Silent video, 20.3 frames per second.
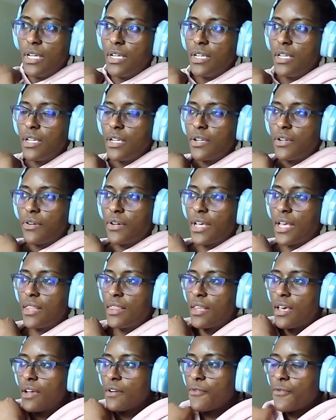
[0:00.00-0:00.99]
get
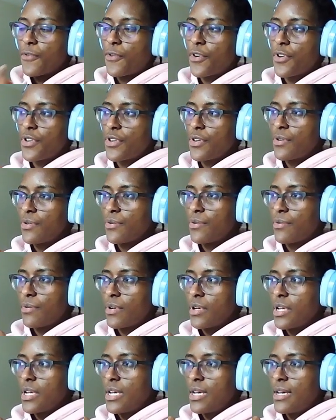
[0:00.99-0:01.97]
that for you,
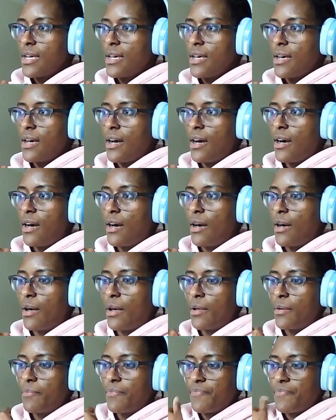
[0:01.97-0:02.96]

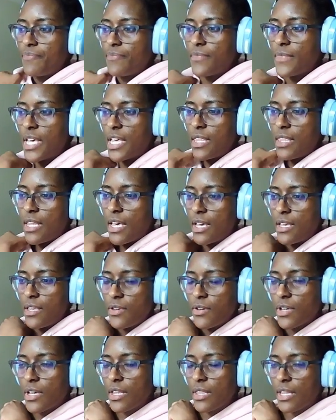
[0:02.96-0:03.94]
and then
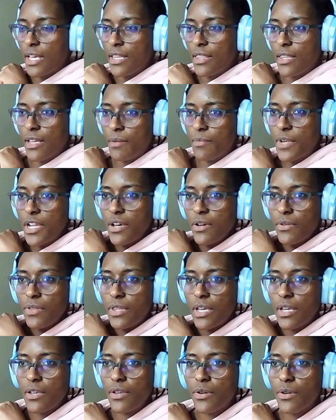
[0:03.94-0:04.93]
you can let them know
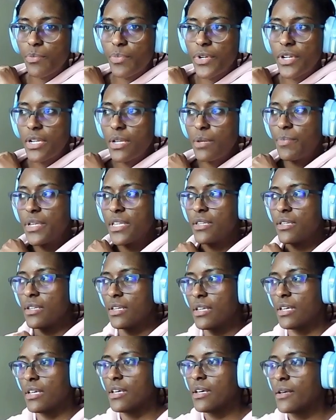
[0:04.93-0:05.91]
that you're pretty
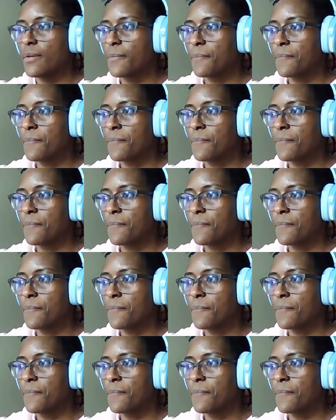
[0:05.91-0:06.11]
busy.